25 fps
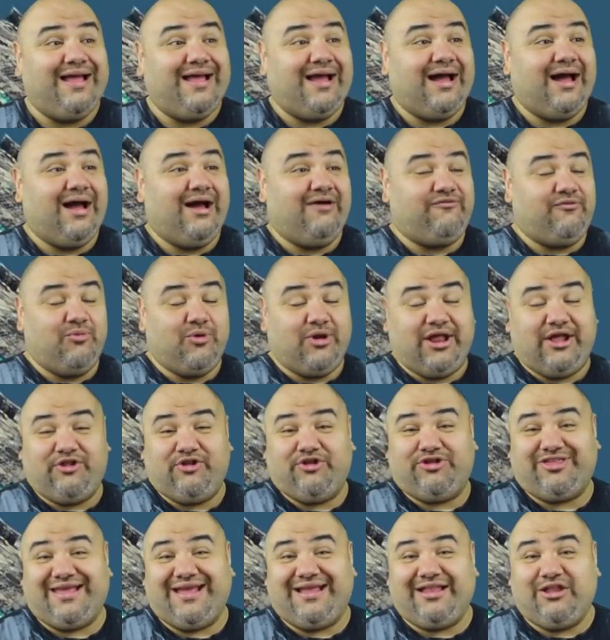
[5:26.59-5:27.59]
Uh, from what I
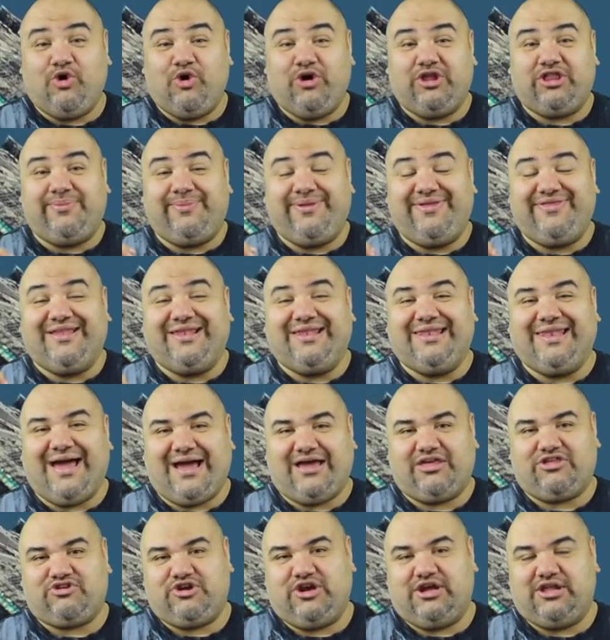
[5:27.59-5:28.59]
understand, going to be the
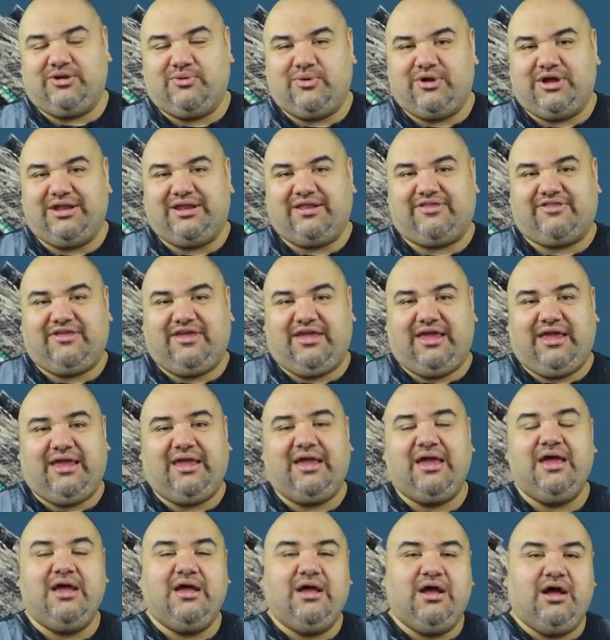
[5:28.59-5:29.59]
last trailer we're going to see
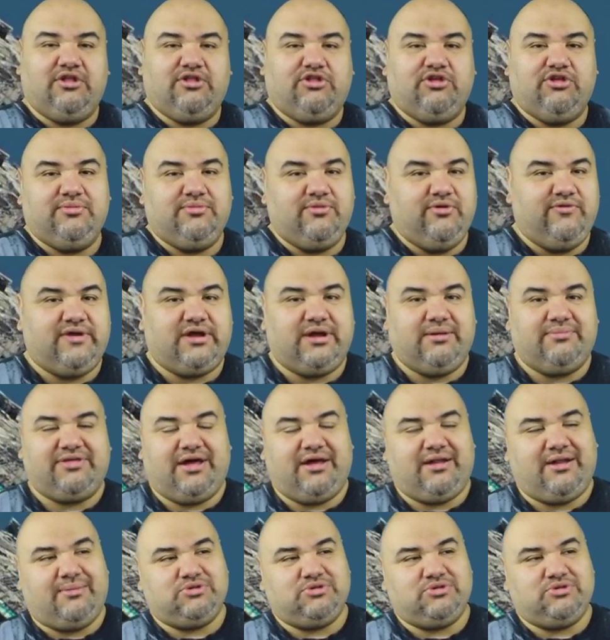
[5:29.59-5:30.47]
until the movie comes out.